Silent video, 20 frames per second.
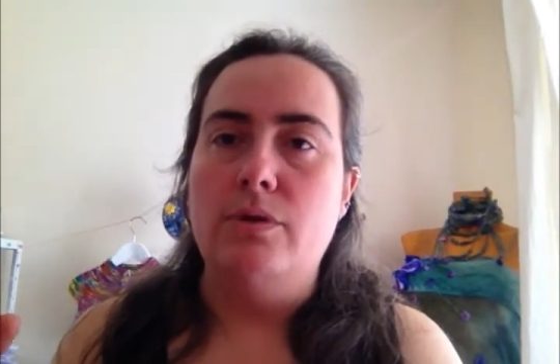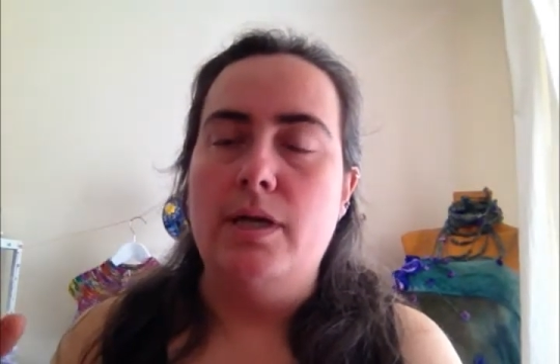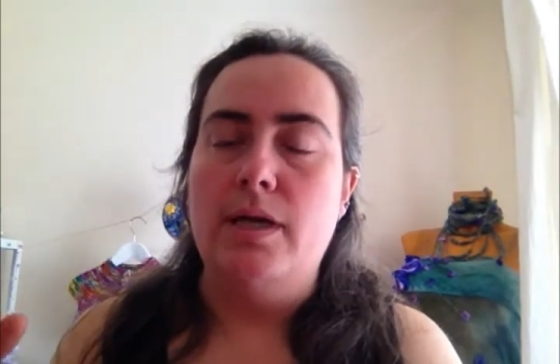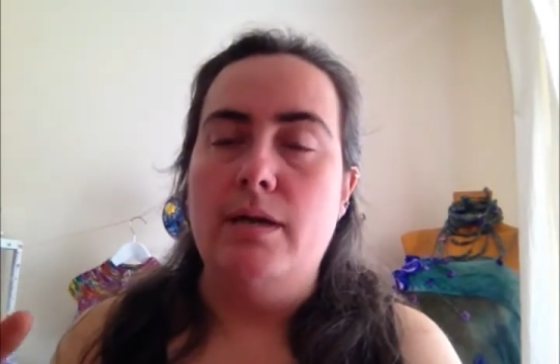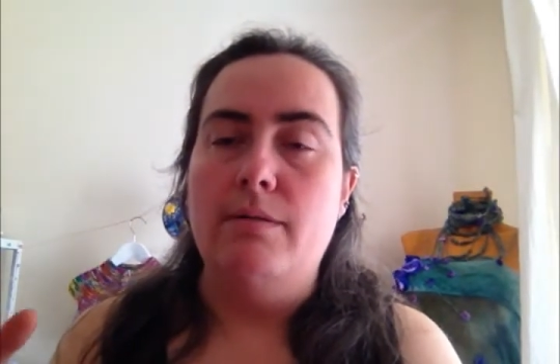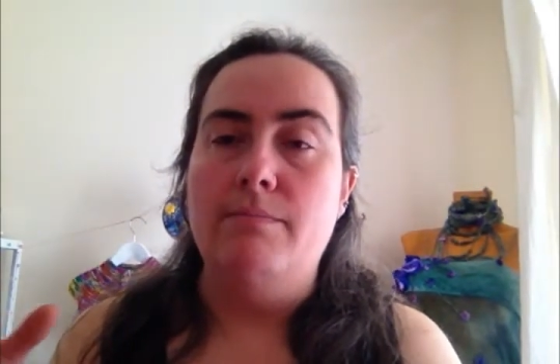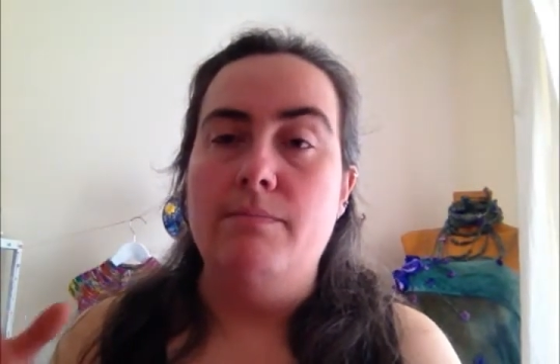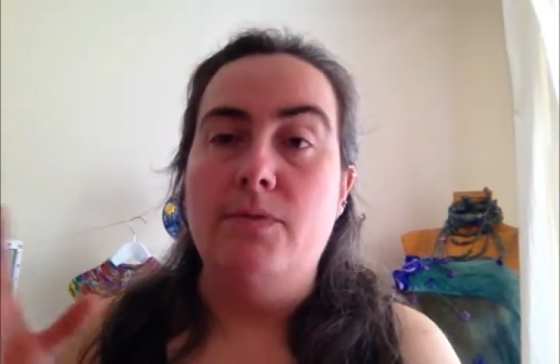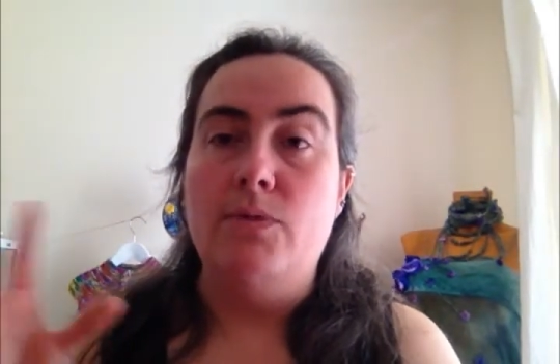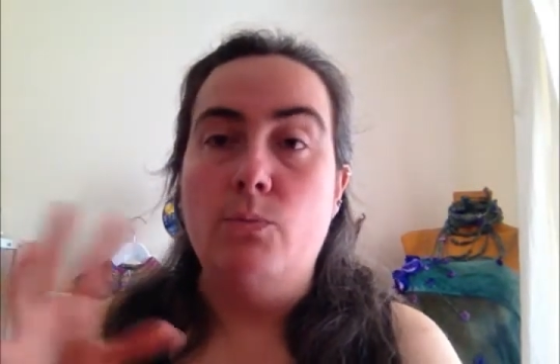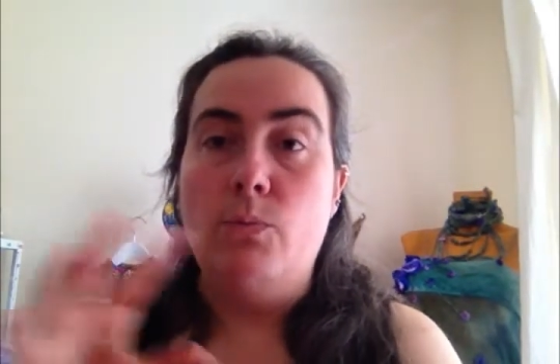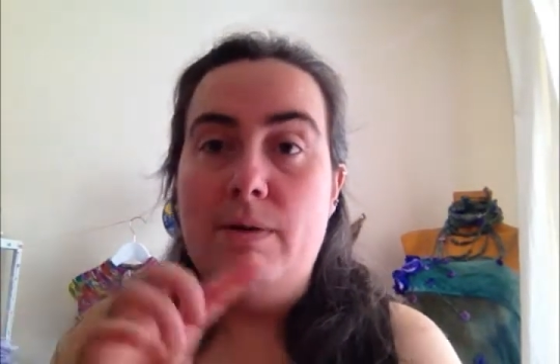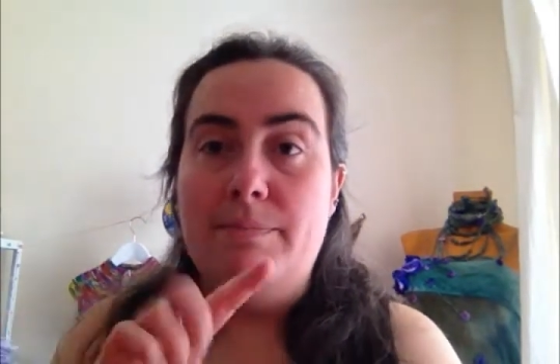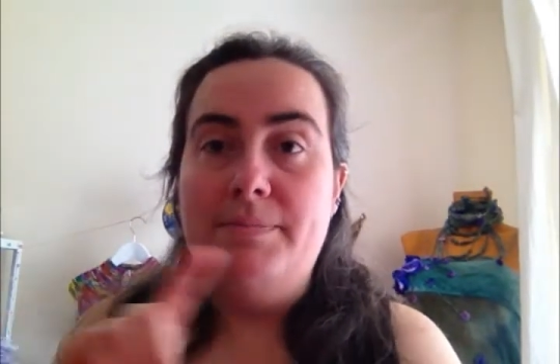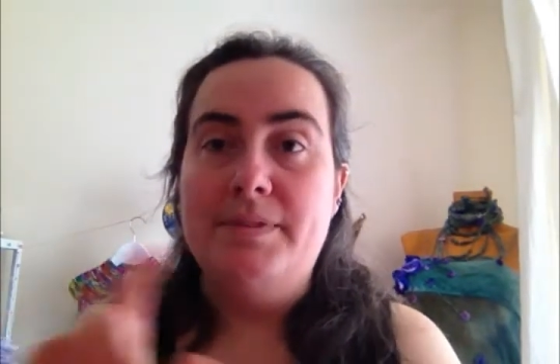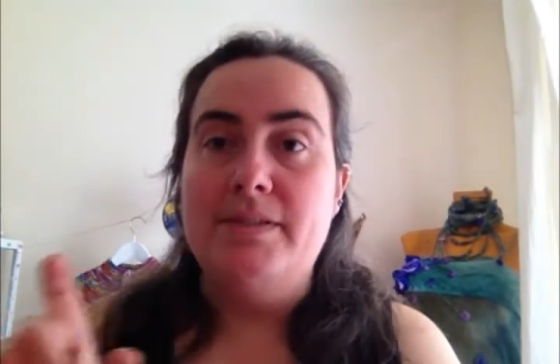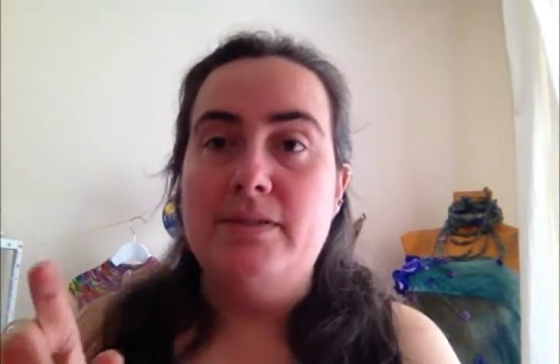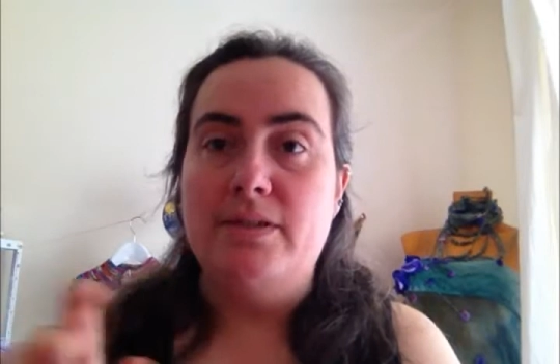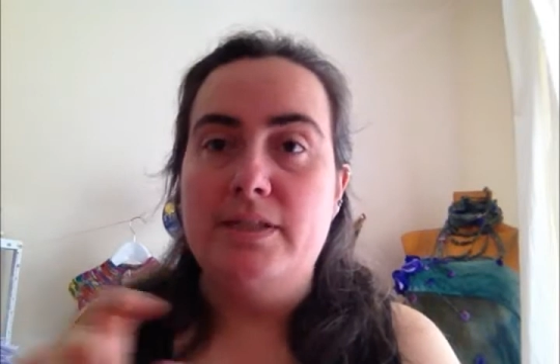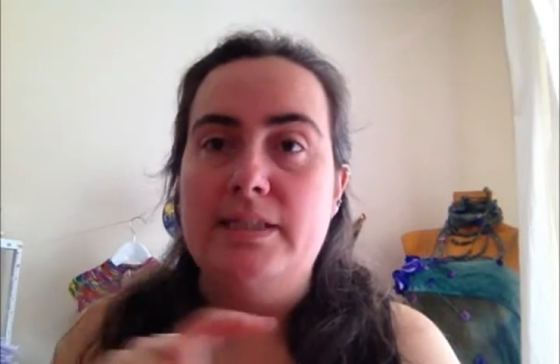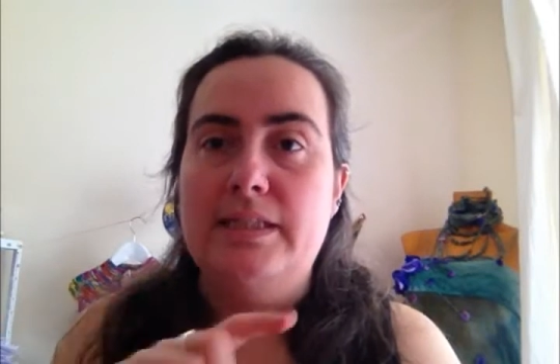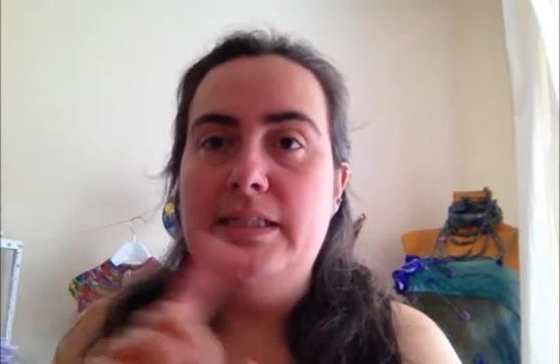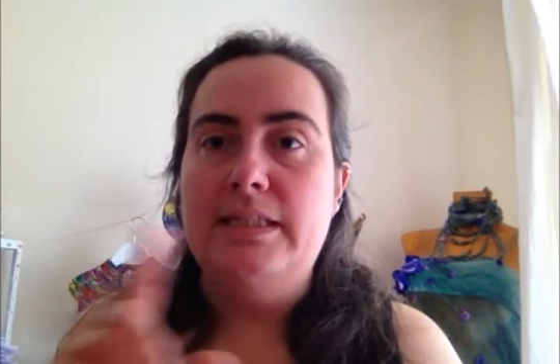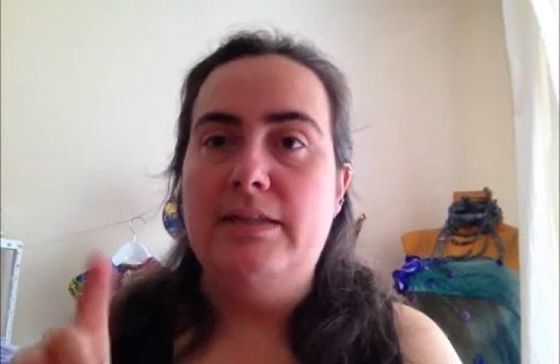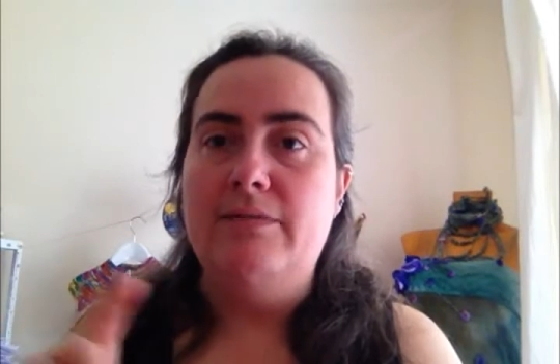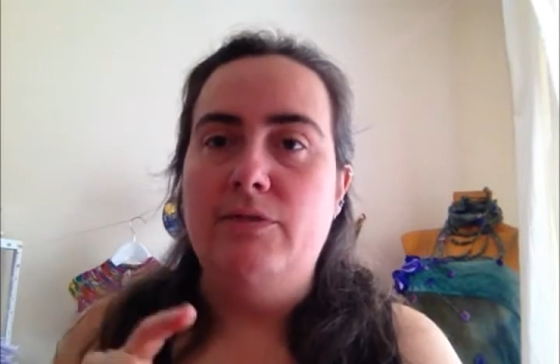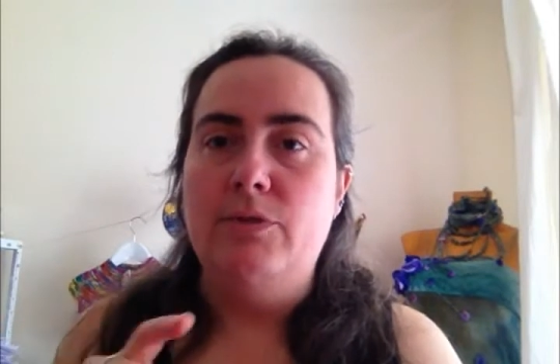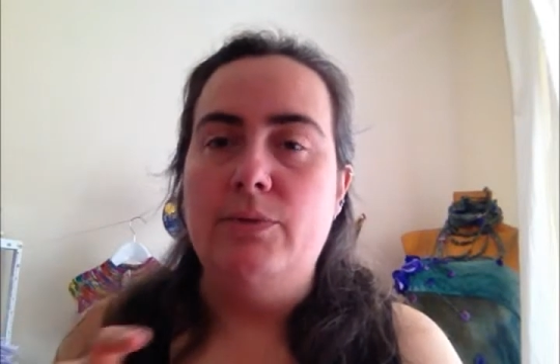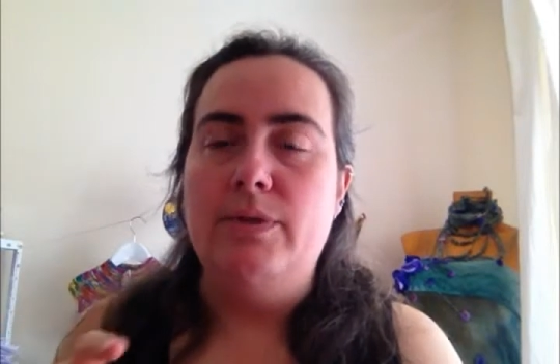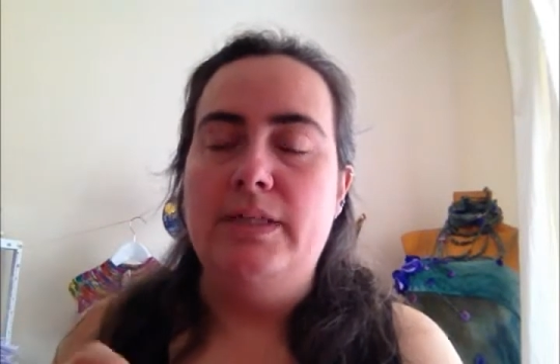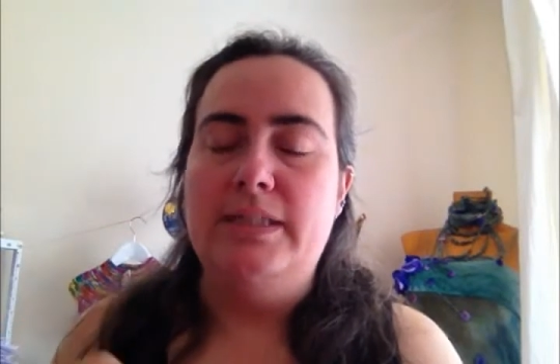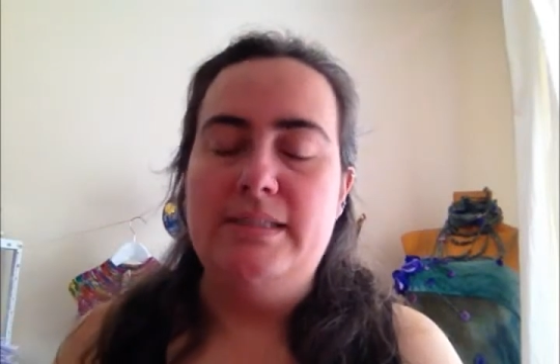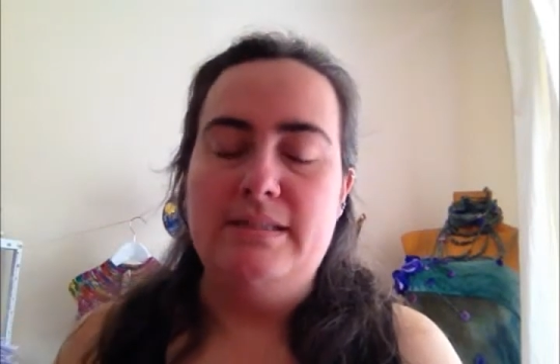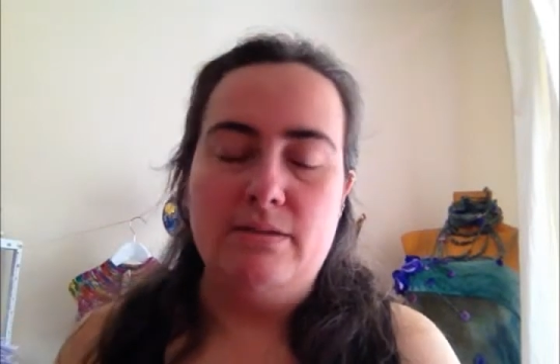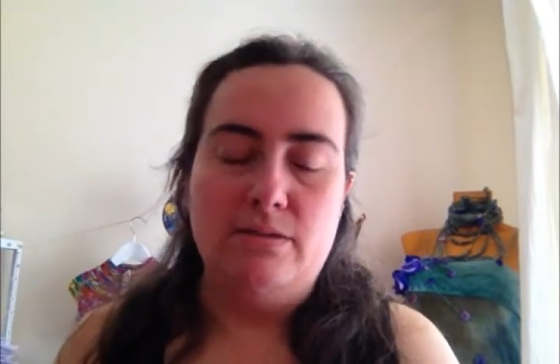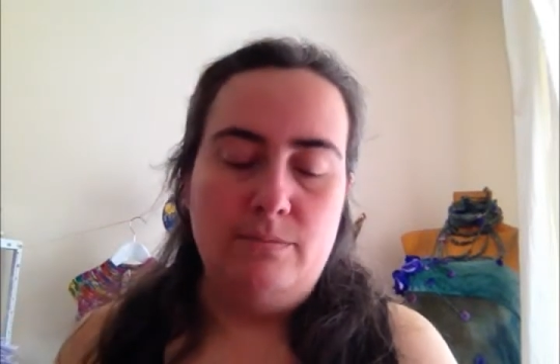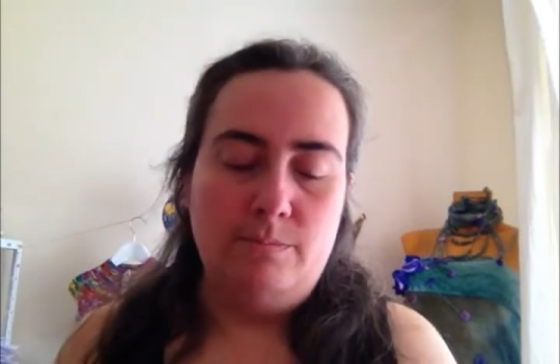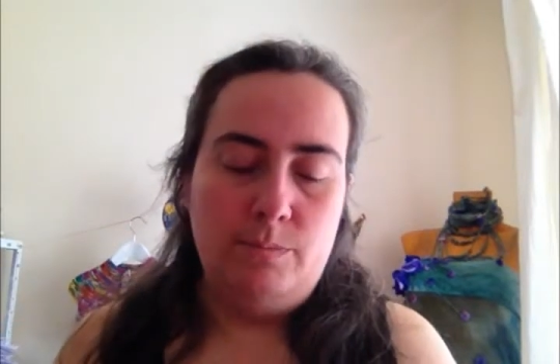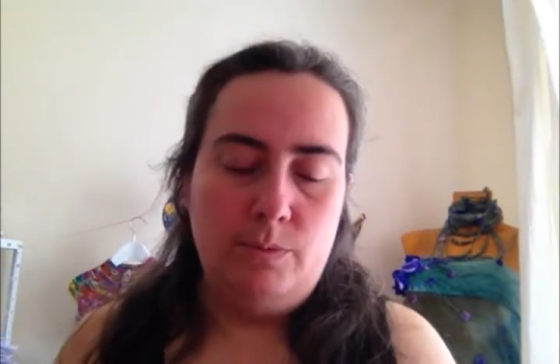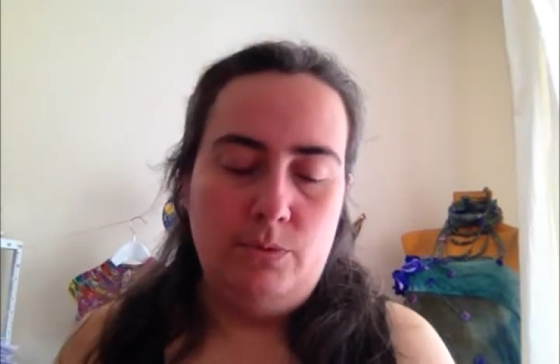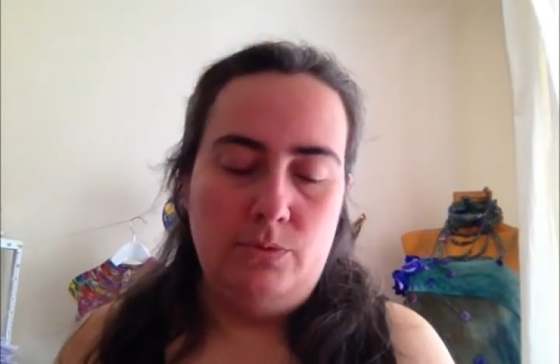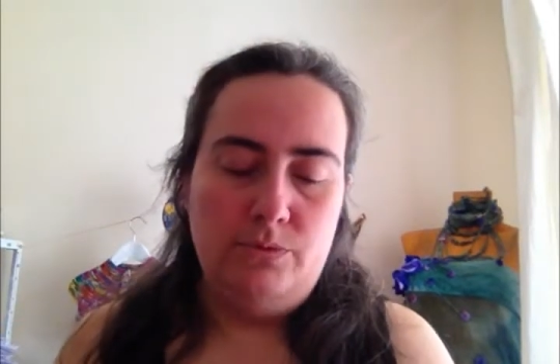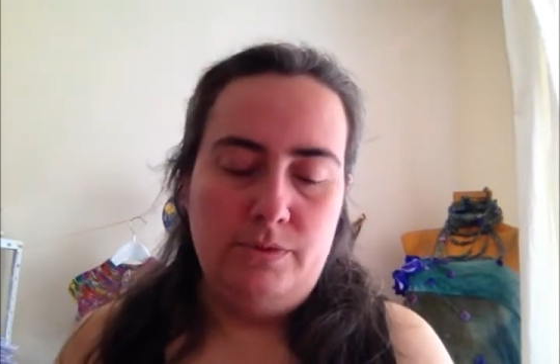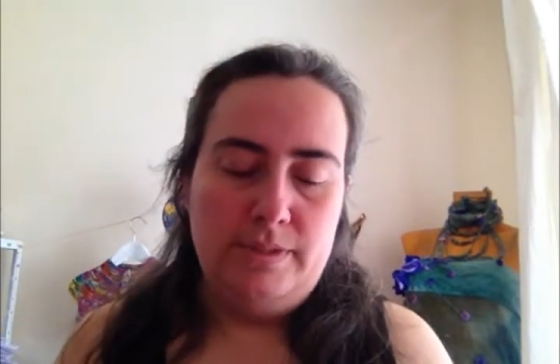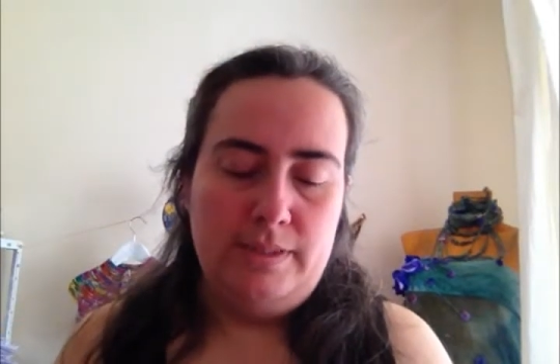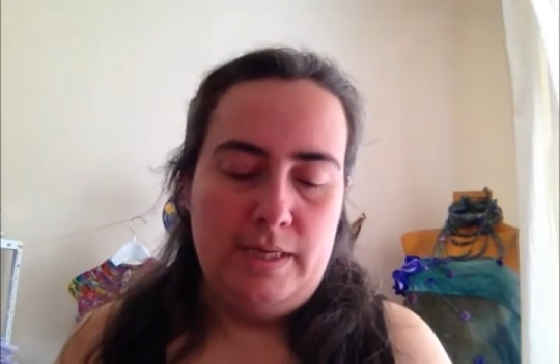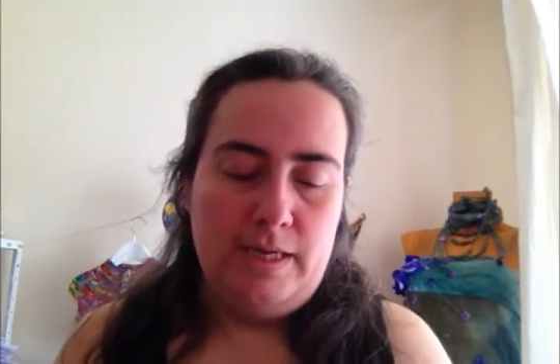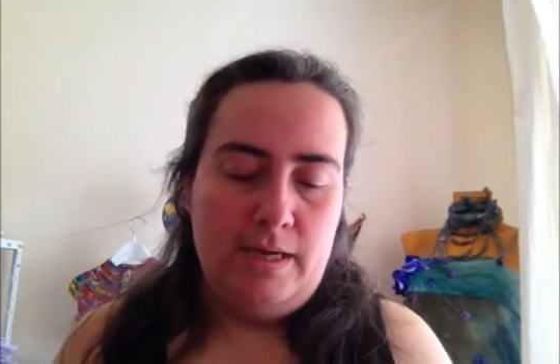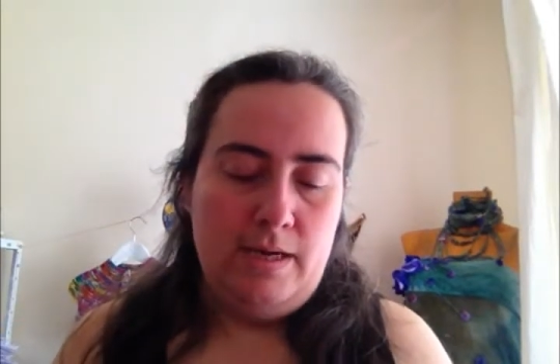the website to give you examples,